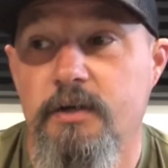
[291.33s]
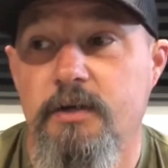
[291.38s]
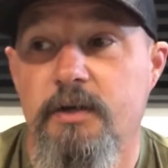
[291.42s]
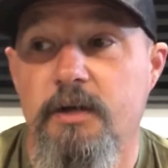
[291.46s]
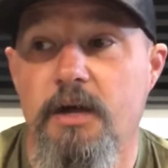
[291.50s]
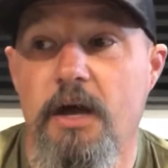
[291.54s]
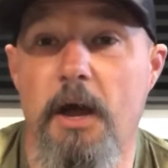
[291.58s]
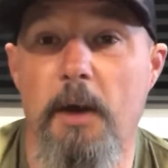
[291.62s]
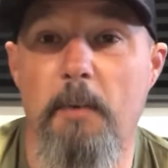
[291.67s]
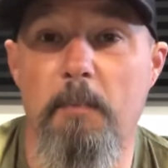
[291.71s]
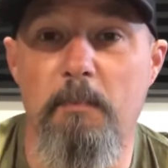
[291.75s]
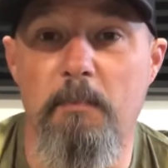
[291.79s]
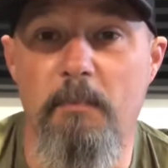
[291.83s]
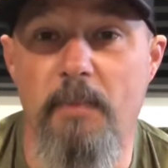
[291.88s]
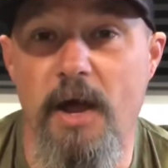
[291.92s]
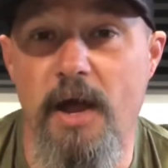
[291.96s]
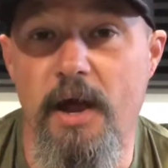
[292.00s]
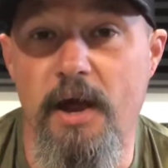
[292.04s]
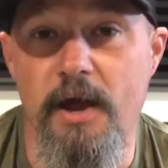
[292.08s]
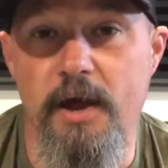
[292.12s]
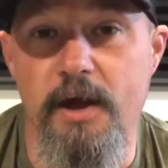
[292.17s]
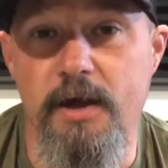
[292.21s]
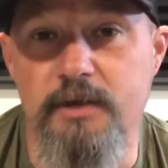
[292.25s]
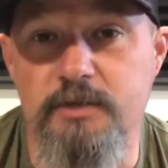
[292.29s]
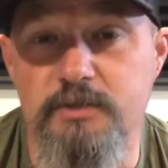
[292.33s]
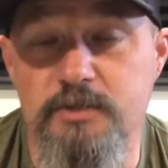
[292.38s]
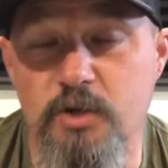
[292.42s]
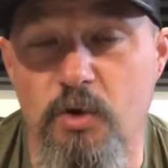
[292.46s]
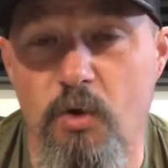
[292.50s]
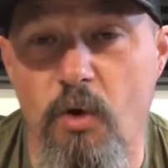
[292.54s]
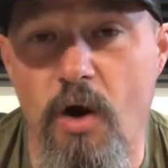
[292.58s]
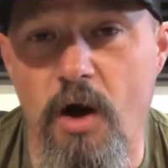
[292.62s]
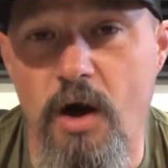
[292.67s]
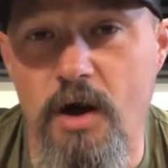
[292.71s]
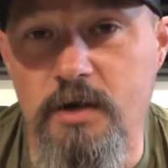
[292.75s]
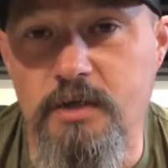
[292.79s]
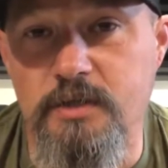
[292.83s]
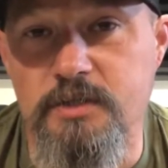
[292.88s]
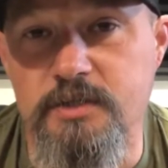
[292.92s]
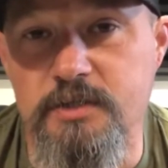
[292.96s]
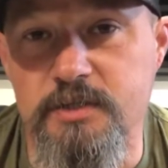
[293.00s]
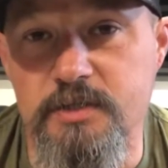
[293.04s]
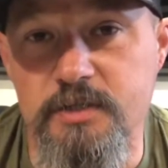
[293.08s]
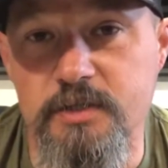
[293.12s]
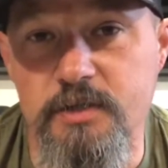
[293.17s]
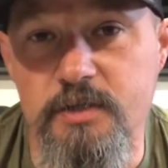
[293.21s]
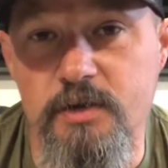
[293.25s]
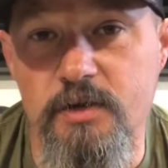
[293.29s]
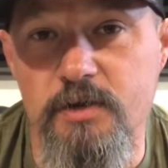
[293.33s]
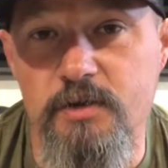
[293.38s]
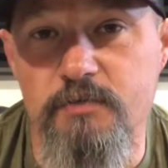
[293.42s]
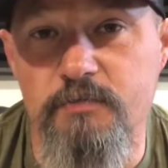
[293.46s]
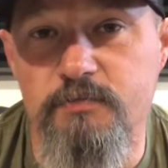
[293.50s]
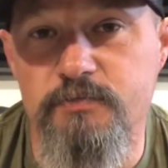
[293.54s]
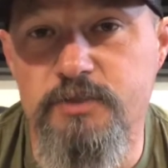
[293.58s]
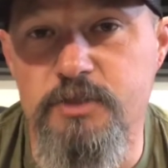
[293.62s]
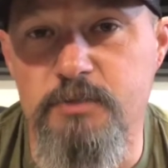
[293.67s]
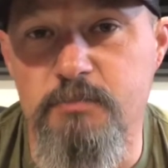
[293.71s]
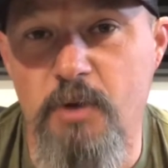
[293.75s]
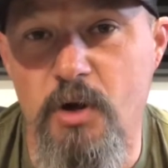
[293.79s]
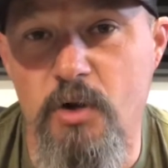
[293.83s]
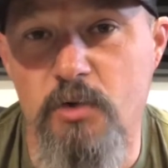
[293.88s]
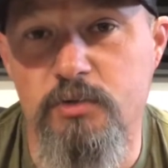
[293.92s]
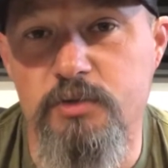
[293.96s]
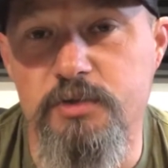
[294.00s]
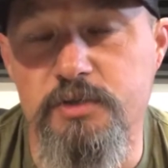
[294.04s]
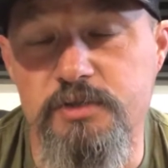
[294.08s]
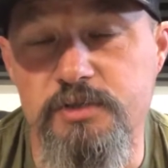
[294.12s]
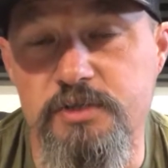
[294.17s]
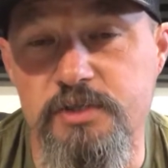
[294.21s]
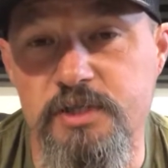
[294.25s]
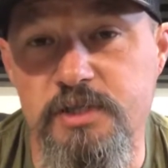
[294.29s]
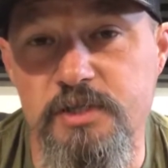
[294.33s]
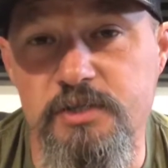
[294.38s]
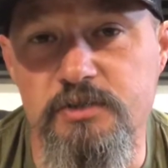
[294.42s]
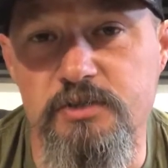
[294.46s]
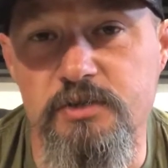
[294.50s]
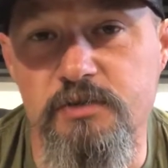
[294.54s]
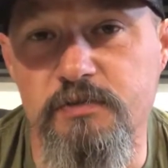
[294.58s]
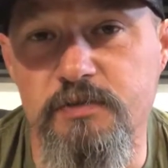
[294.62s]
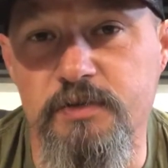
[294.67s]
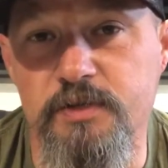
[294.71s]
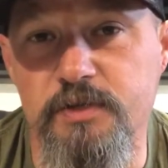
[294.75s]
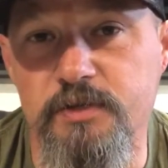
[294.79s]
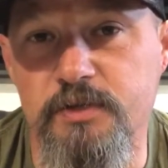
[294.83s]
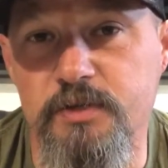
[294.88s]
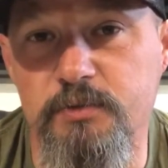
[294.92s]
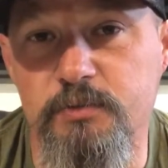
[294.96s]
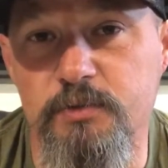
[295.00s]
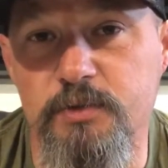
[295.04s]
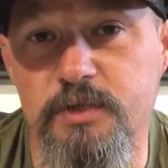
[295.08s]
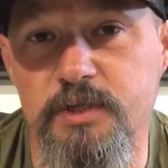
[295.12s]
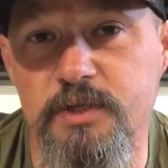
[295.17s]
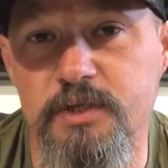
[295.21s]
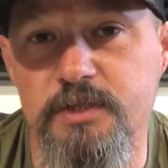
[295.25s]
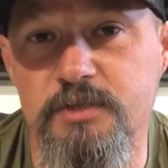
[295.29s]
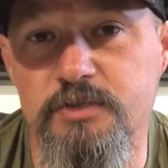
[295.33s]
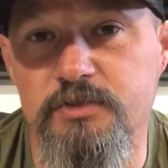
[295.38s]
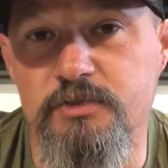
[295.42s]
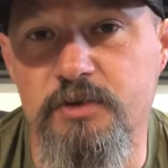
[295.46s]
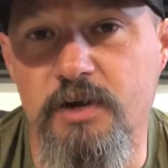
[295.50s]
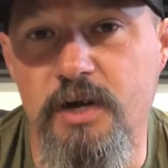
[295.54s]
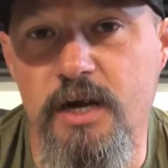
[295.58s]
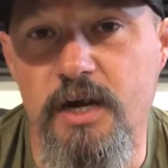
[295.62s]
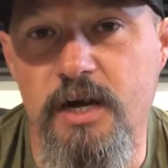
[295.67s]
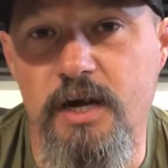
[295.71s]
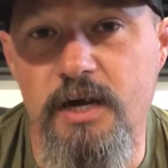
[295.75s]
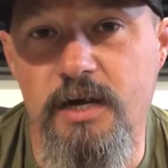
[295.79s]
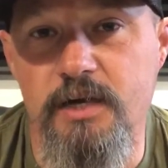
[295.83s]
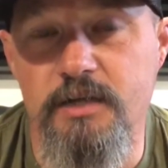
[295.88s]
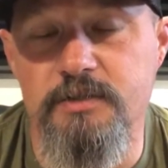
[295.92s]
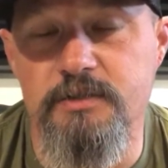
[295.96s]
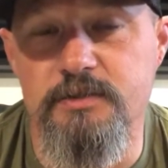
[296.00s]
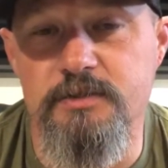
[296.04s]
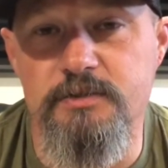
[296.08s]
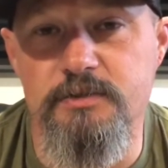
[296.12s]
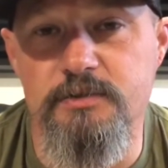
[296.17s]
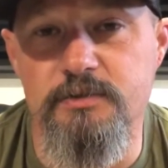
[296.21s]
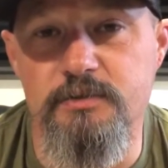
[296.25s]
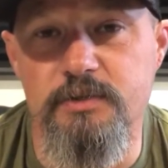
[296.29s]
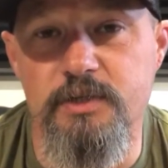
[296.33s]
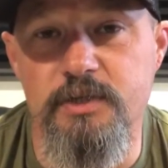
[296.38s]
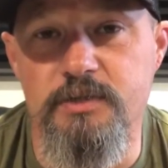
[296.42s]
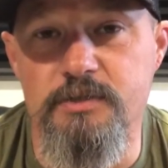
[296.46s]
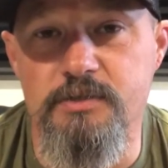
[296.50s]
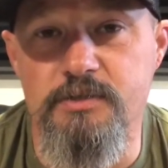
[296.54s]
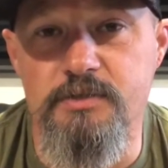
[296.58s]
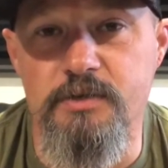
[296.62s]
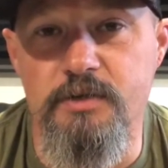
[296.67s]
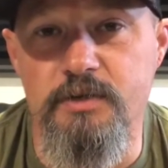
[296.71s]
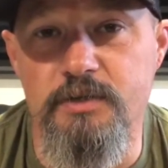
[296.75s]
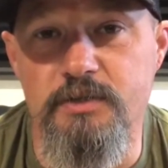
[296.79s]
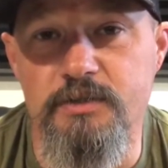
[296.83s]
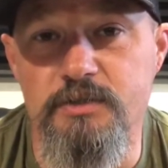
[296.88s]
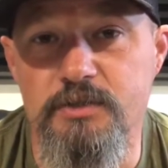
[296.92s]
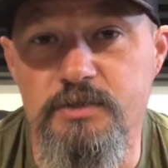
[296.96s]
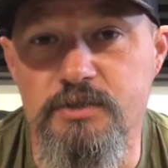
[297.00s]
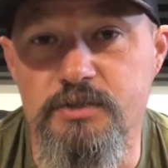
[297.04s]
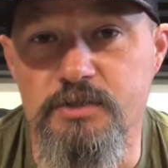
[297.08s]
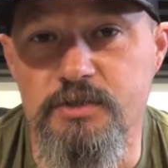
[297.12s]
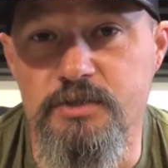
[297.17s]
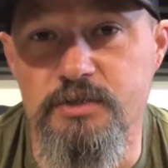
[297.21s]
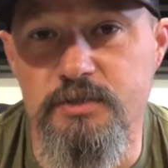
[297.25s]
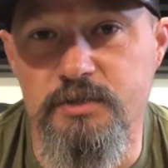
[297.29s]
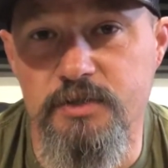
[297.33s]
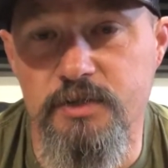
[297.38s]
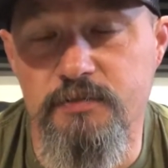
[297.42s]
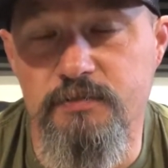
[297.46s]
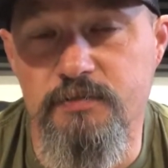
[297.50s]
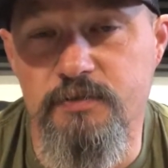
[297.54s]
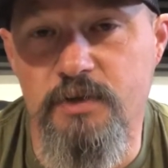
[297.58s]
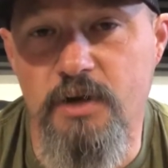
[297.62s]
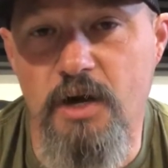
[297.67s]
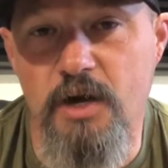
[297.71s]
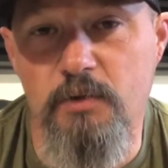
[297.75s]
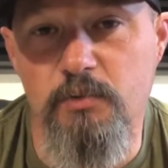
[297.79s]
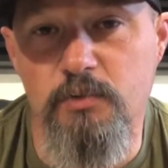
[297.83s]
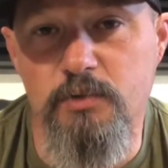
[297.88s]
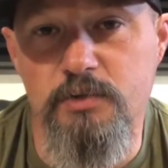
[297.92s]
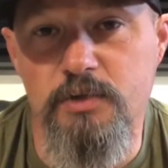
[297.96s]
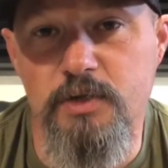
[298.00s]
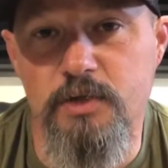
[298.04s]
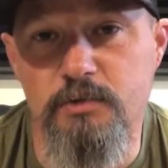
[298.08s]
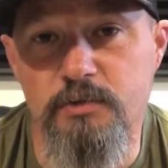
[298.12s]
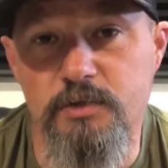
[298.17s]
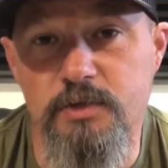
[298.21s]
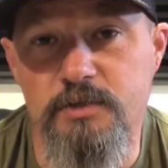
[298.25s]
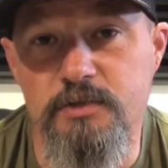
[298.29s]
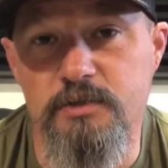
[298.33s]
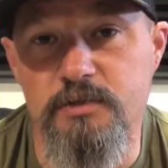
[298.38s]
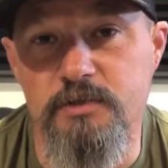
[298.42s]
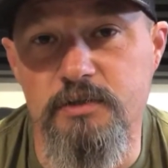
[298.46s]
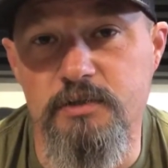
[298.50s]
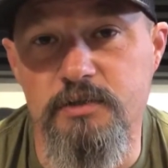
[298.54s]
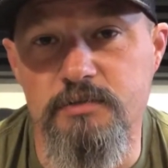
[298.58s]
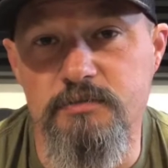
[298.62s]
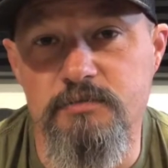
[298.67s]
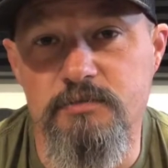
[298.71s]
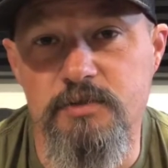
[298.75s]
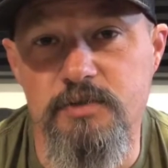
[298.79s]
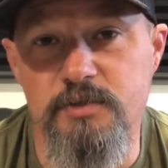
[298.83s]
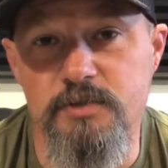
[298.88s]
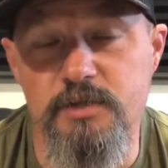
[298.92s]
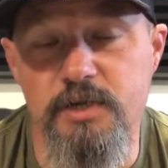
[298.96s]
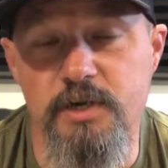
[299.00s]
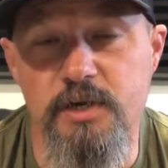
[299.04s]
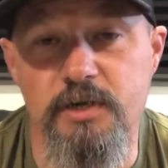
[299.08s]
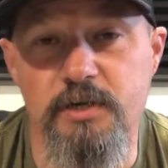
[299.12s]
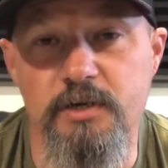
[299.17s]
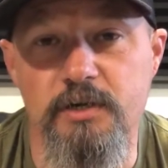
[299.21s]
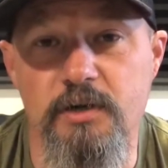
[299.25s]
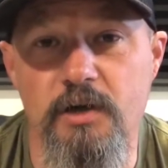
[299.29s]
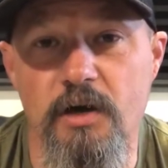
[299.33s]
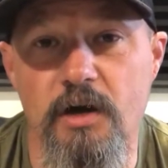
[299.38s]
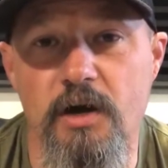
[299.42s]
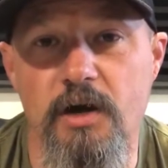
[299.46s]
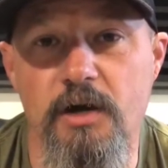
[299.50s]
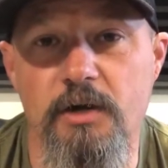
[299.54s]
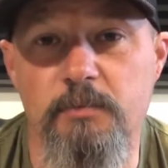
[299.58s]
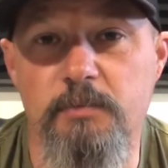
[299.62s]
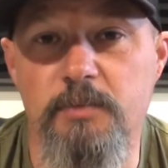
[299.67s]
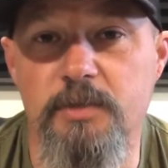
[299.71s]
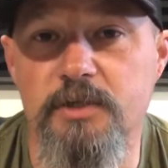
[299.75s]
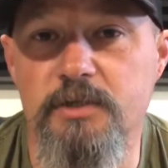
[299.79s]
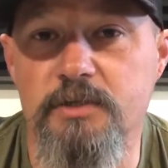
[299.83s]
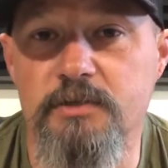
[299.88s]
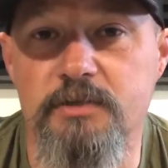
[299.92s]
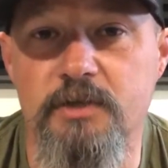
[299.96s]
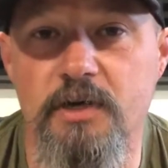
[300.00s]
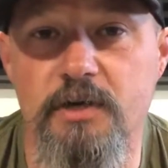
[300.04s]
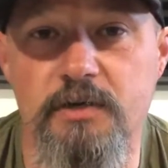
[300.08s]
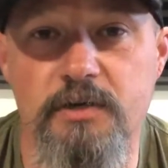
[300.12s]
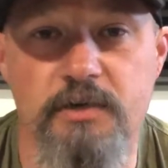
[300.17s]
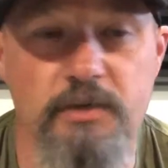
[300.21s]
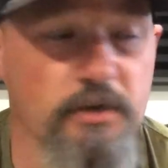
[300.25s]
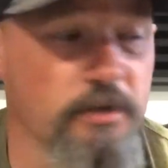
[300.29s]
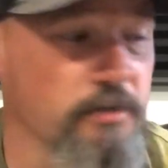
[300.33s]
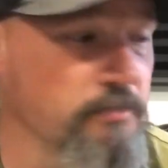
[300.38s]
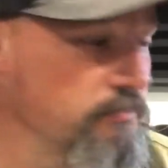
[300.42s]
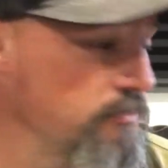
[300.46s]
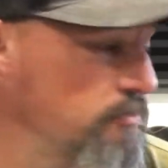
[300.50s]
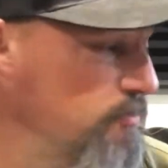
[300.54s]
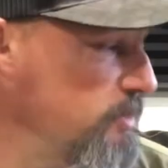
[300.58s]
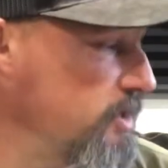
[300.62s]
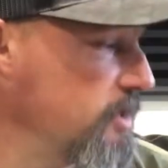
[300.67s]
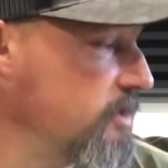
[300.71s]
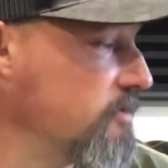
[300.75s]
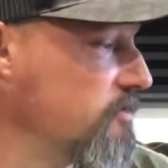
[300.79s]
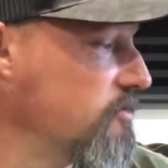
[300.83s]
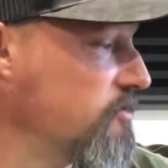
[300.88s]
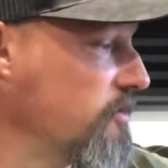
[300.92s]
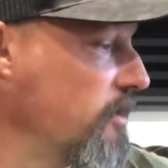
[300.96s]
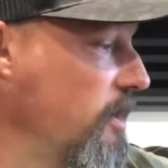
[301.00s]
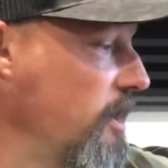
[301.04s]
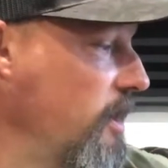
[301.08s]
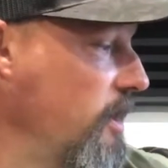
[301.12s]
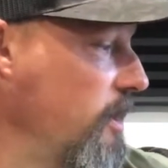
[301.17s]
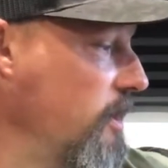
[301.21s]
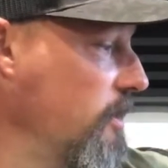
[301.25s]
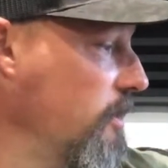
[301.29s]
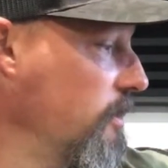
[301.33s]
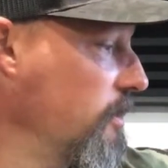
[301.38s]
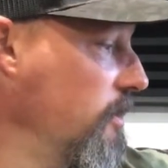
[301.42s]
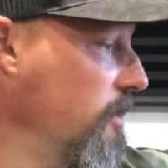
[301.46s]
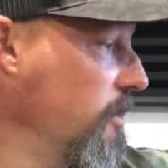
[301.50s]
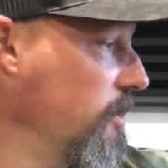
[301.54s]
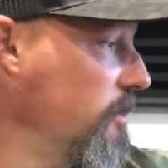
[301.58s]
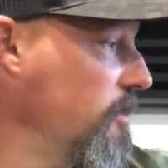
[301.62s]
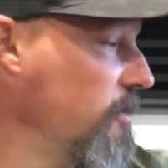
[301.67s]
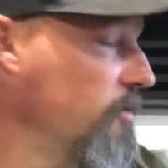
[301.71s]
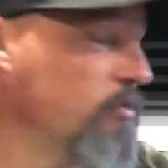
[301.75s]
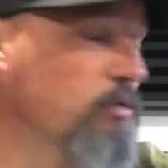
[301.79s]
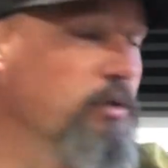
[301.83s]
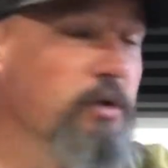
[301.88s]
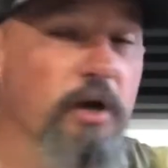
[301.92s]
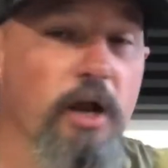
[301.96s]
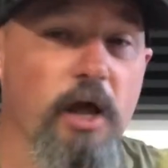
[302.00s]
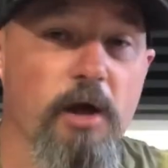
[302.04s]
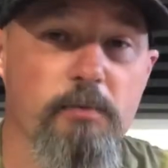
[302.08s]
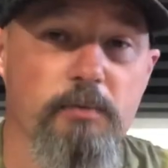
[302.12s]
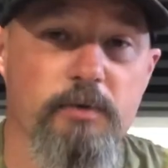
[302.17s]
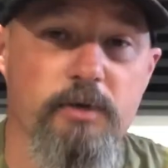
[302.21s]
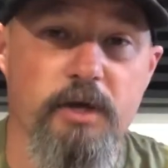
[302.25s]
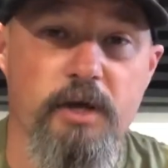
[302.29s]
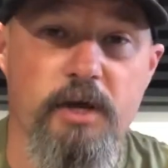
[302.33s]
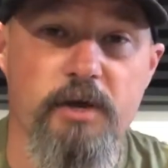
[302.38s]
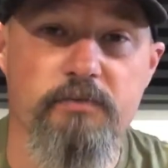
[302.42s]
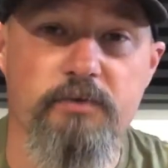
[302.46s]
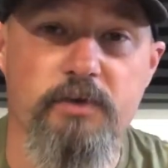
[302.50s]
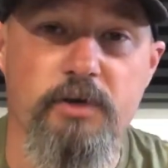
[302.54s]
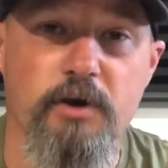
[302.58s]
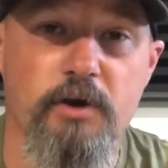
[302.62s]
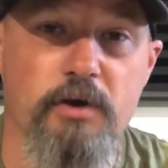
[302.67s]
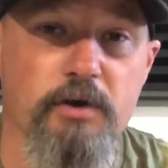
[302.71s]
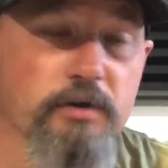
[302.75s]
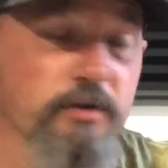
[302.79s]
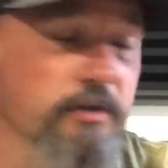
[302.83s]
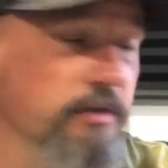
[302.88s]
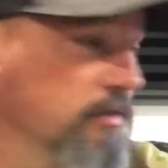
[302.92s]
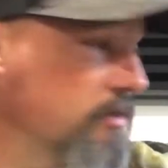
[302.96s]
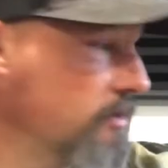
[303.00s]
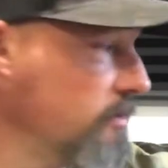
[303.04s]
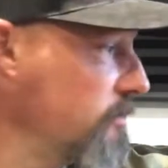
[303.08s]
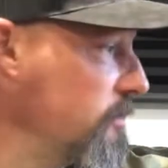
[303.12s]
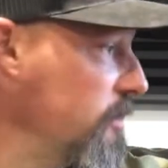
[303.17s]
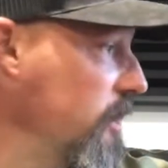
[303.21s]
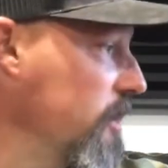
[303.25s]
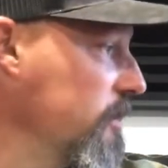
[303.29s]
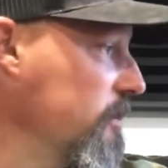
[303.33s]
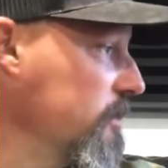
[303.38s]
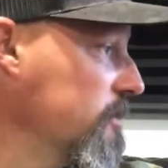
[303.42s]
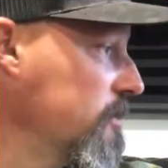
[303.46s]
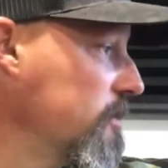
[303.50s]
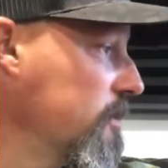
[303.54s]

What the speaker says: a mass quantity of some older seeds over there that we're going to try to get started this year. If not, we'll know that they're done and gone, but it's not going to hurt for me to try. We're liable to have a garden down at the